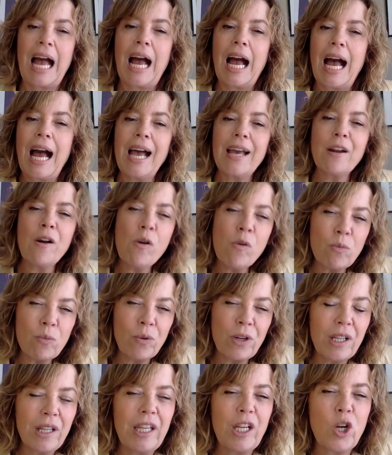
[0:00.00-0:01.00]
I don't
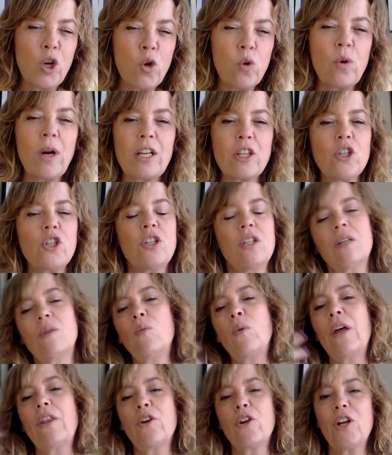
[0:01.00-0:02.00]
really question
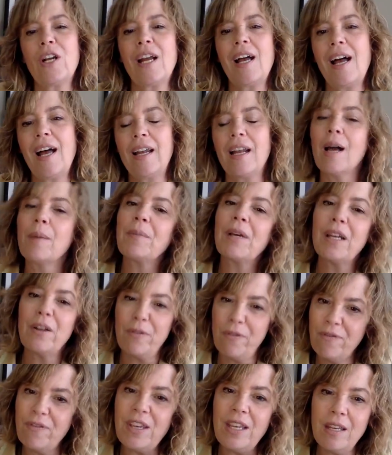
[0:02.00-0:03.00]
whether or not I'm going to
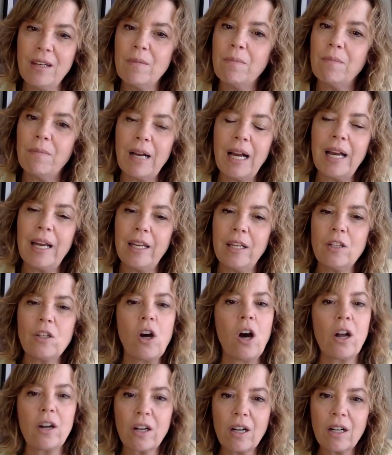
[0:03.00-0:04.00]
feed my
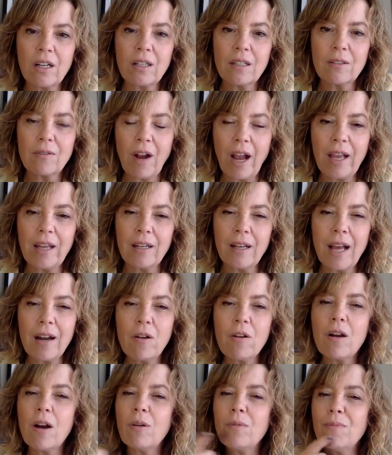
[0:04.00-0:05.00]
daughter, right? I
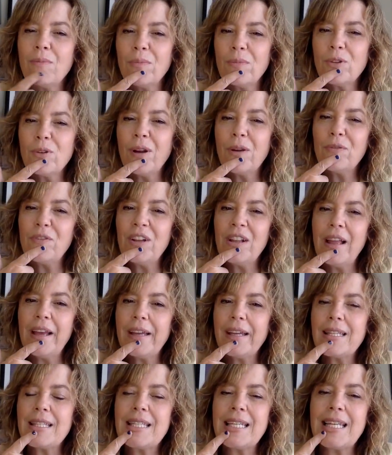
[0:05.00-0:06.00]
don't go, do I feel
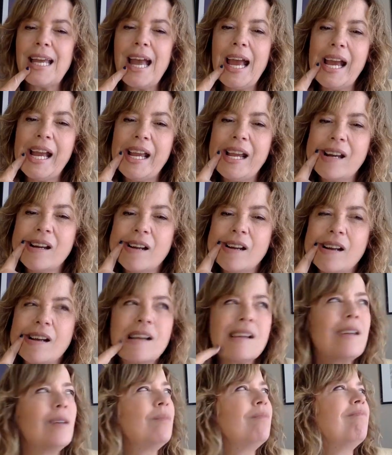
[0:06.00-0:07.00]
like it today?
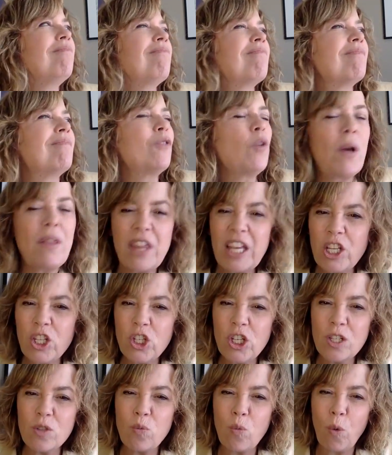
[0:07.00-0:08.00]
Do I think
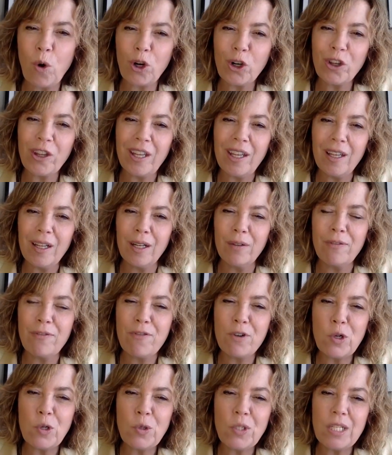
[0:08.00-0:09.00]
she's worthy of
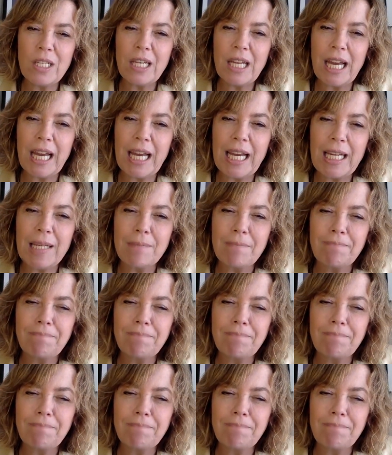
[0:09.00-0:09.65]
food today?